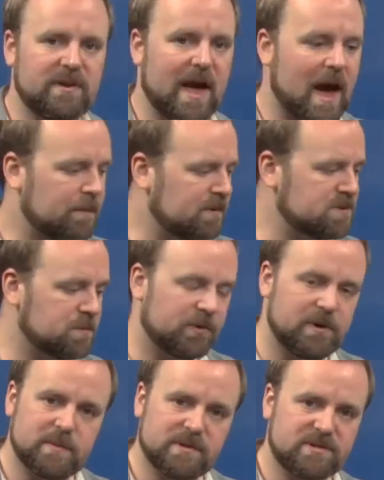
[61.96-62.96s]
Apple has
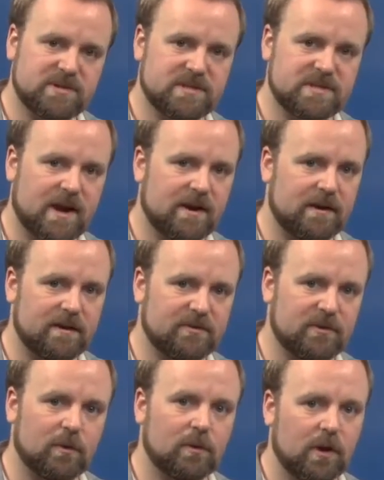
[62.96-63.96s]
pretty much decided
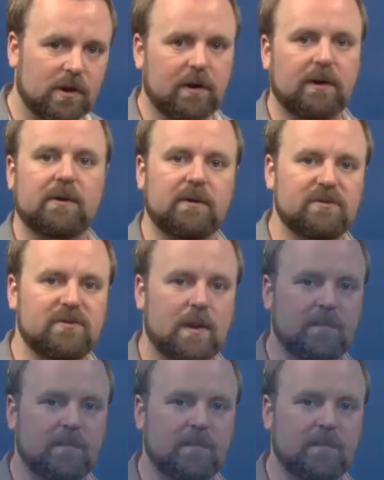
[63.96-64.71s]
it's no longer going to accept